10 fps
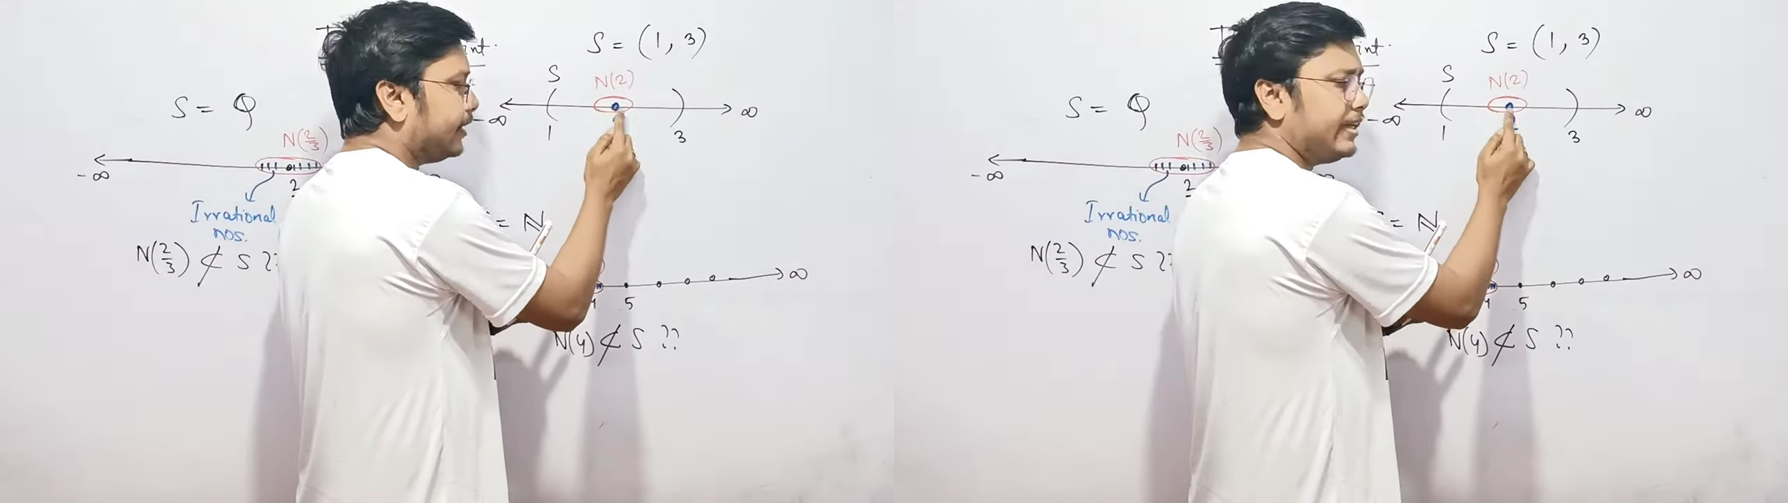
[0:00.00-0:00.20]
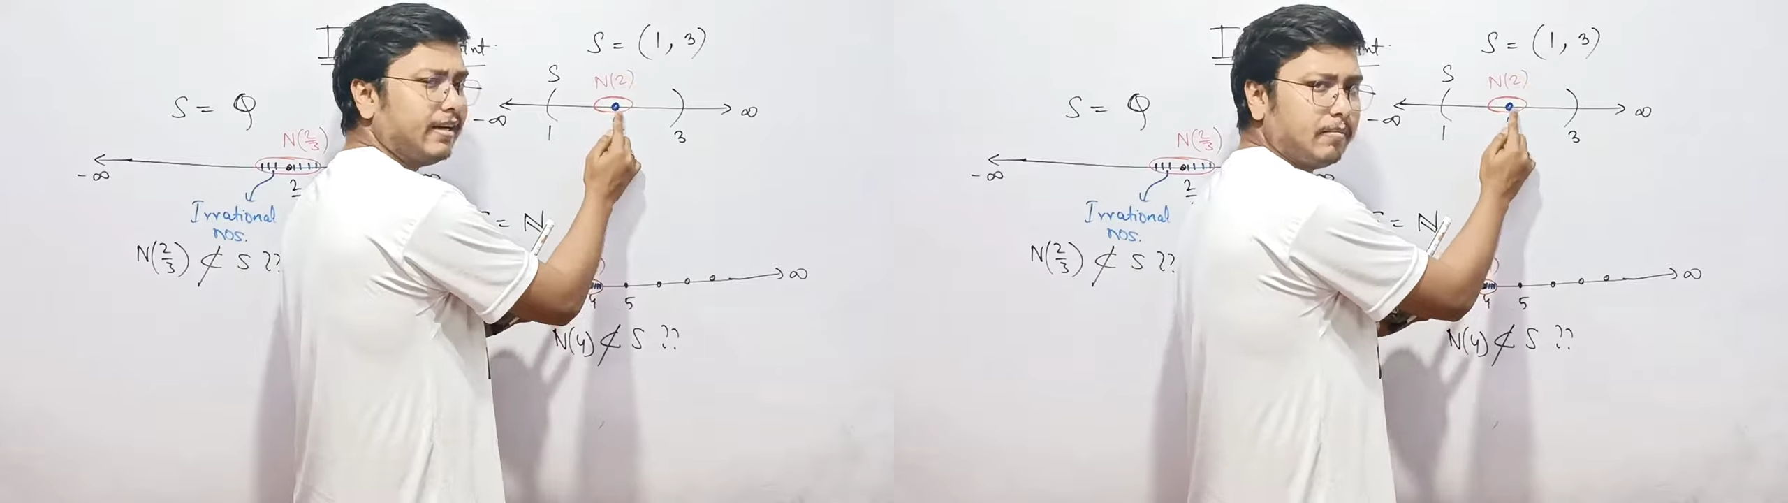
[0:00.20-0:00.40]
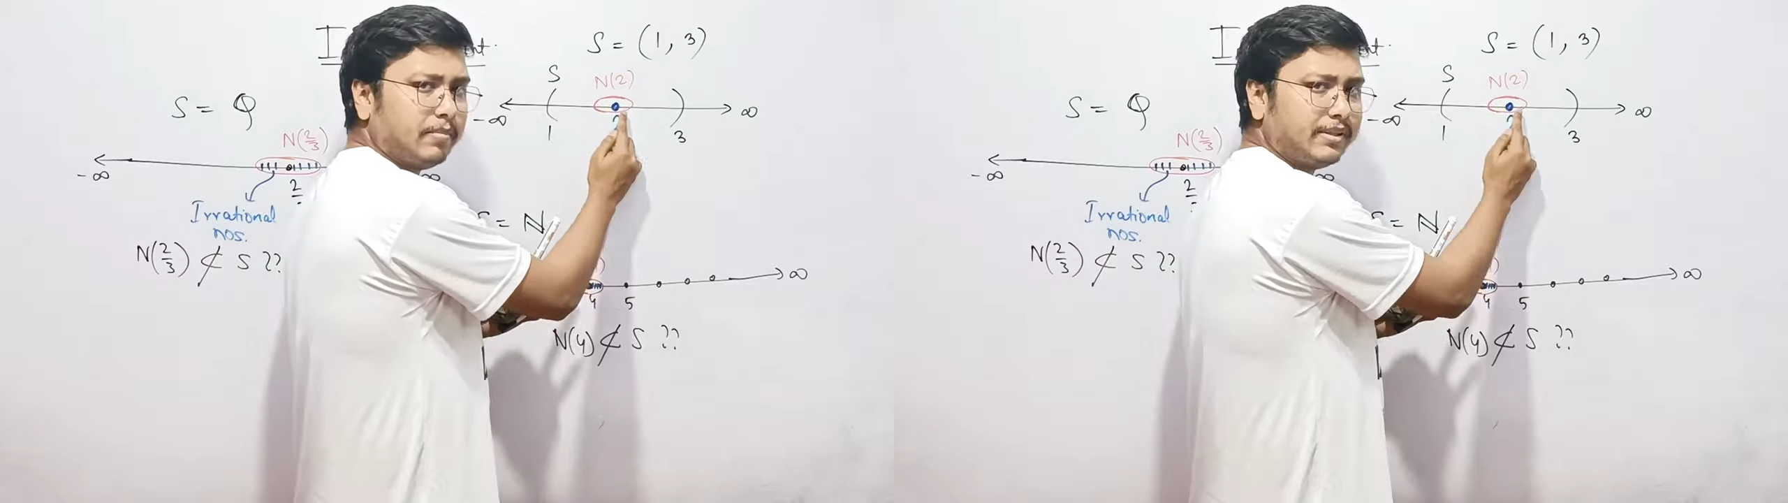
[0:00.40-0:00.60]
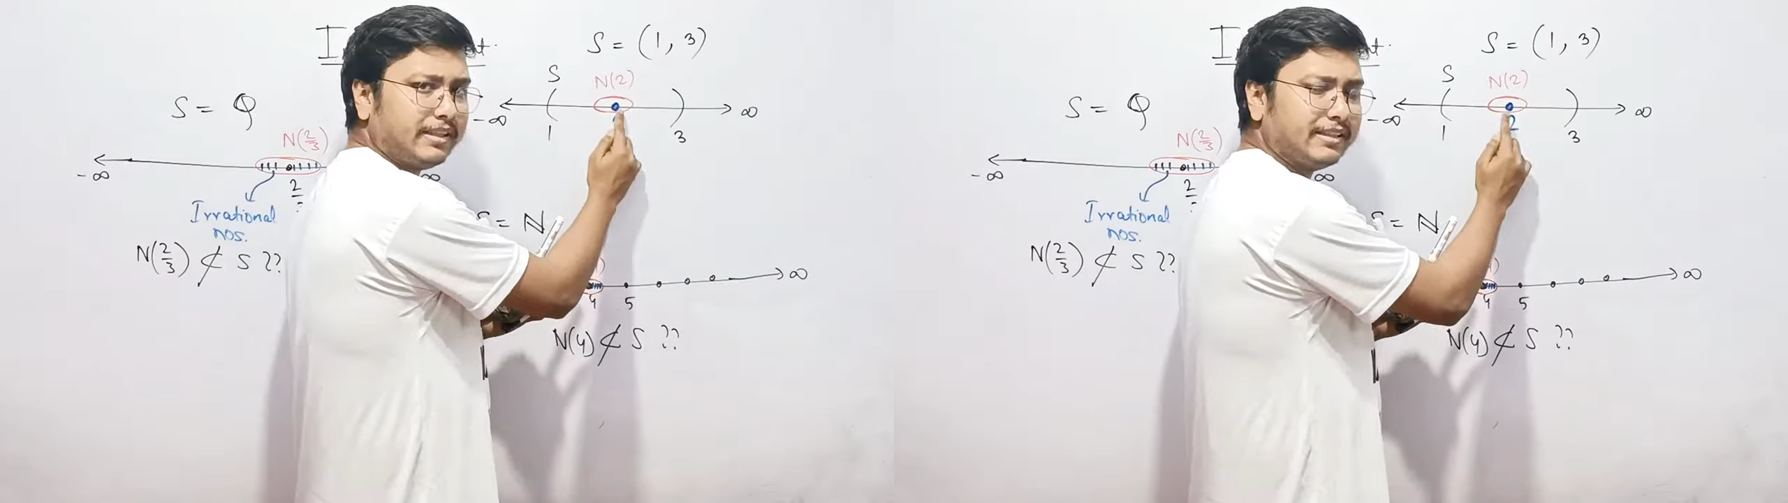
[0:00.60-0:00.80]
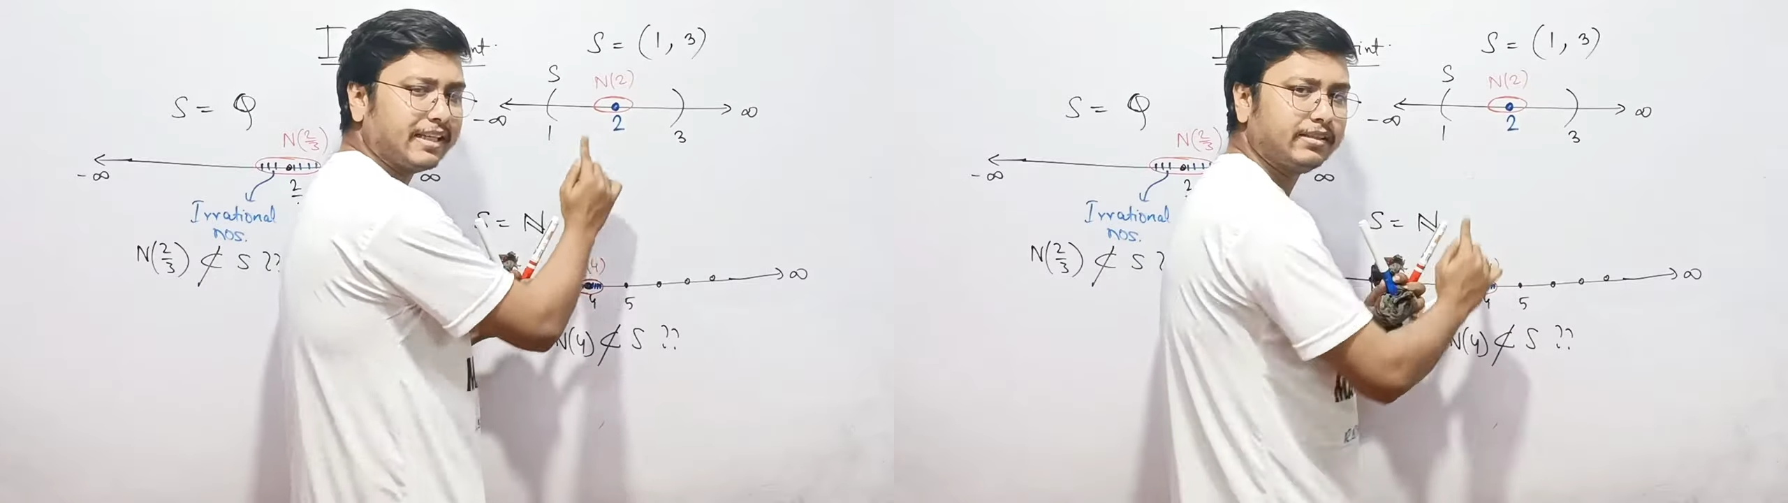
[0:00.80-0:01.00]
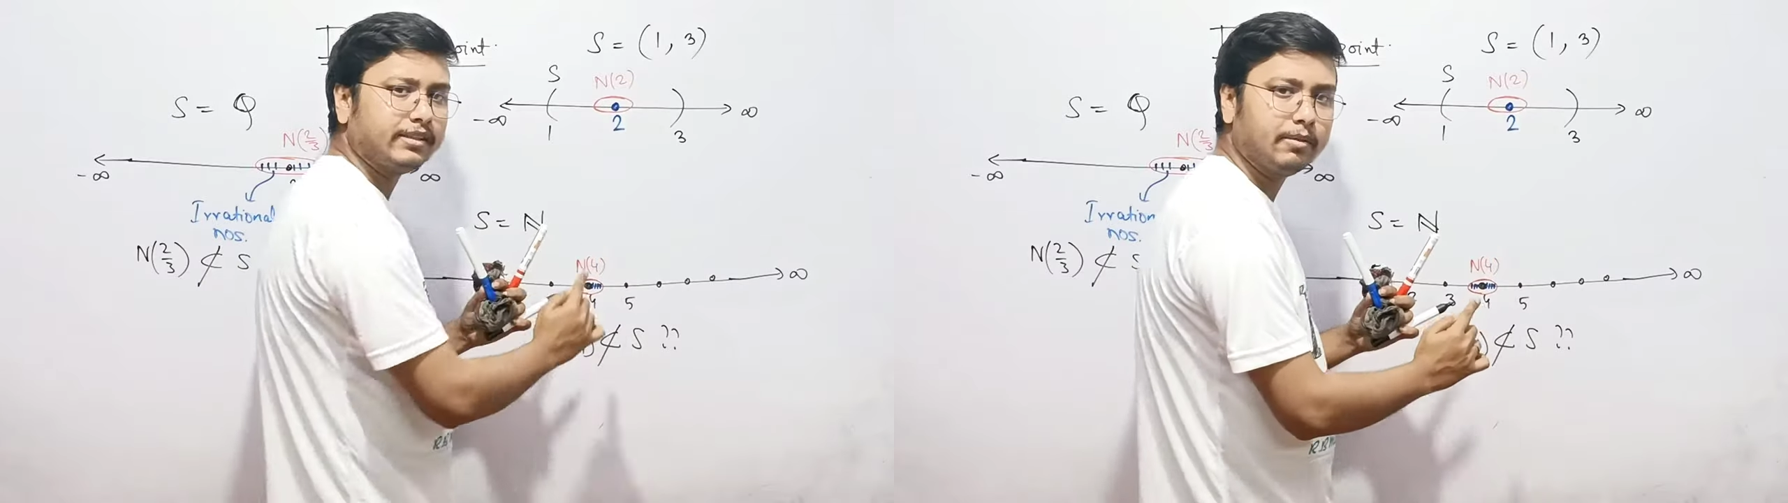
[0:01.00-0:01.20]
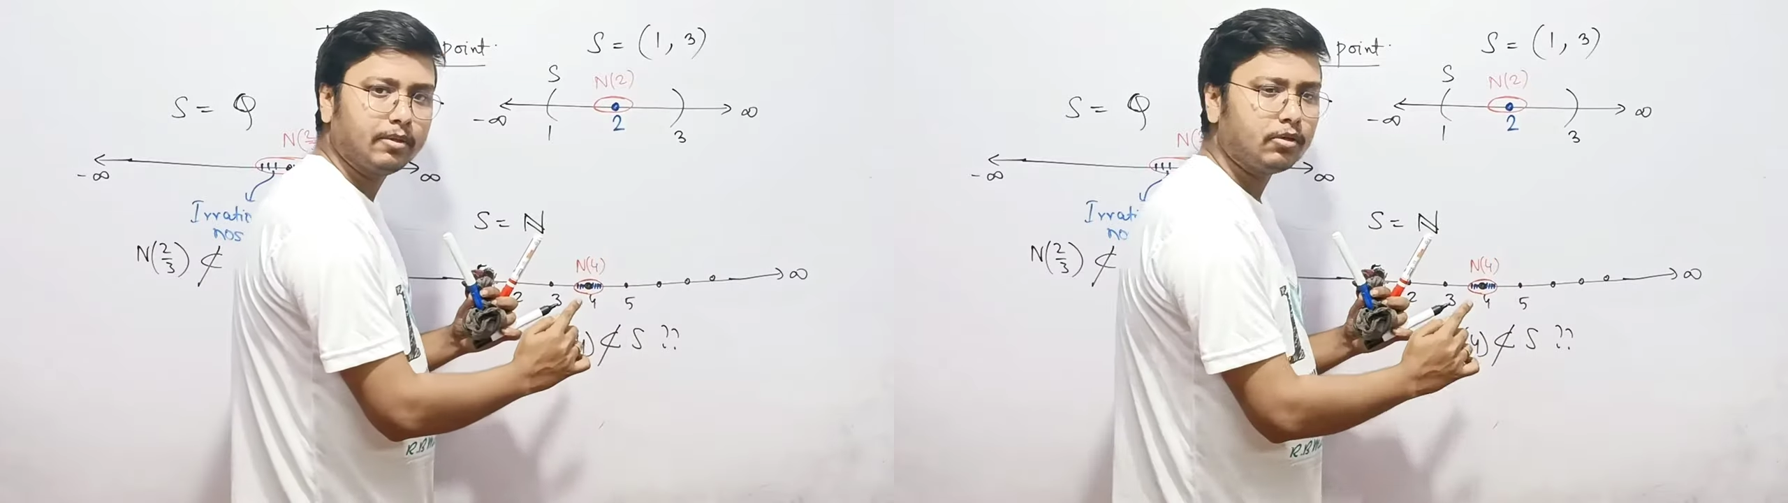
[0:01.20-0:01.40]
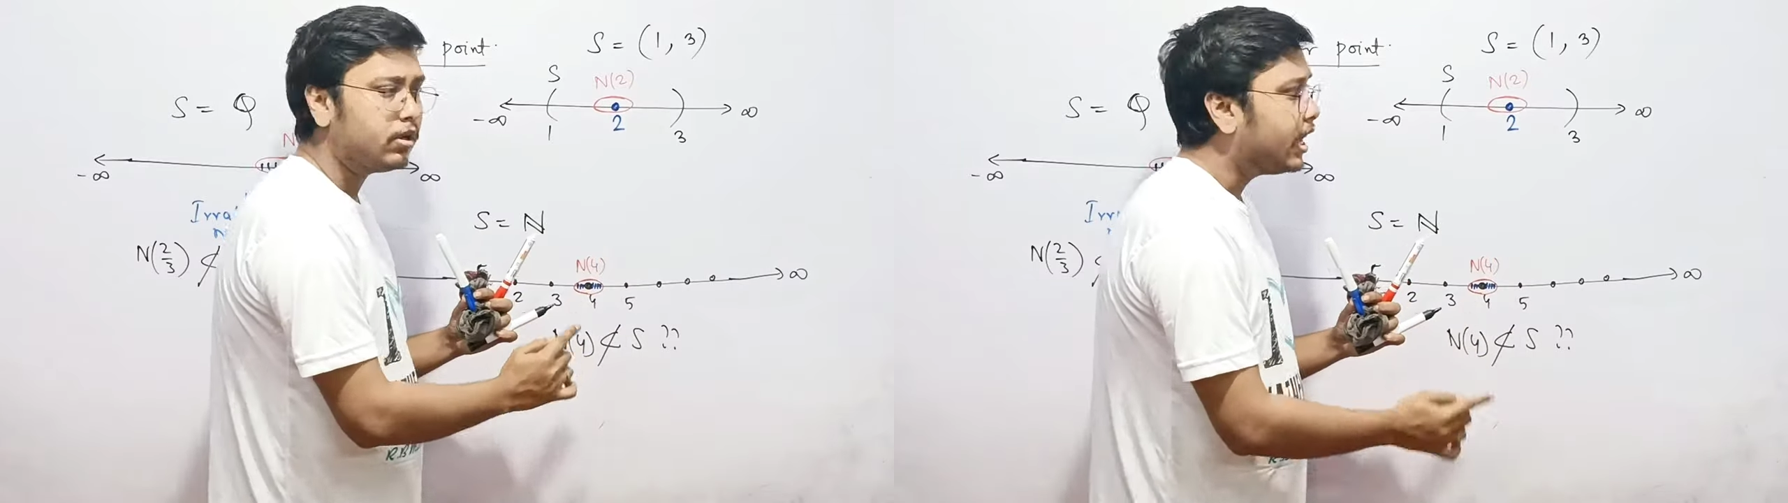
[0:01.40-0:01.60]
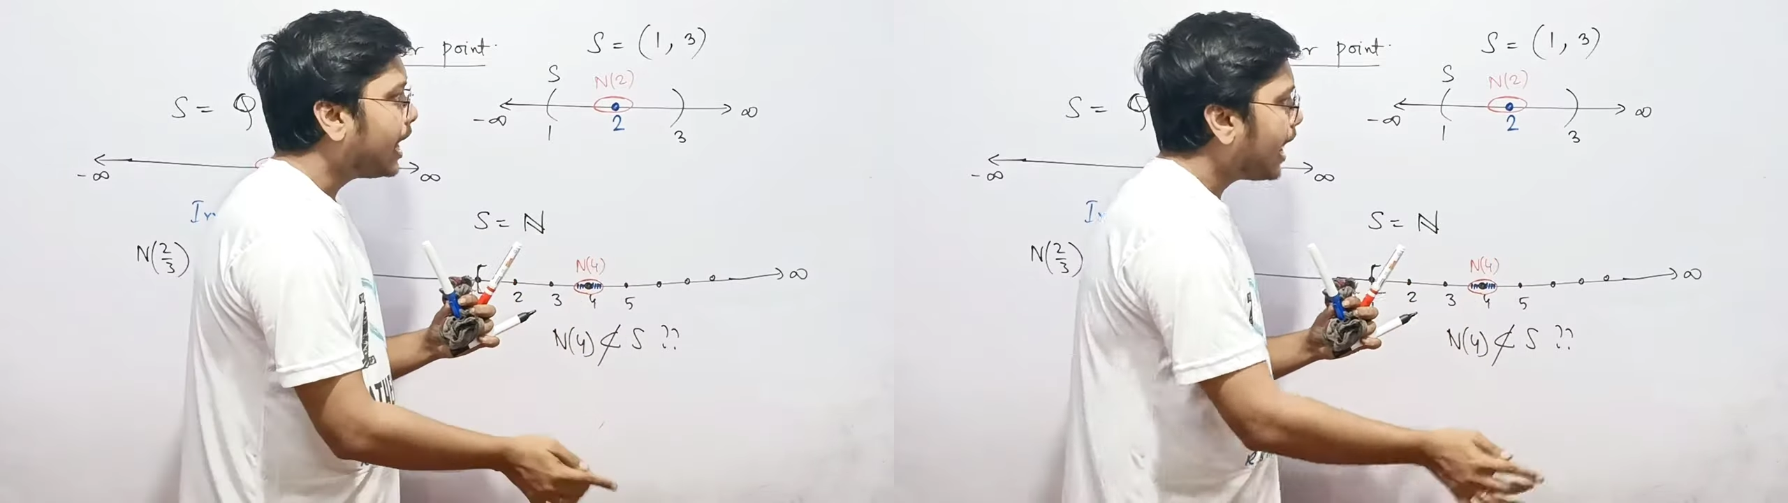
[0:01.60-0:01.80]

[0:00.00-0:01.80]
real numbers inside this neighborhood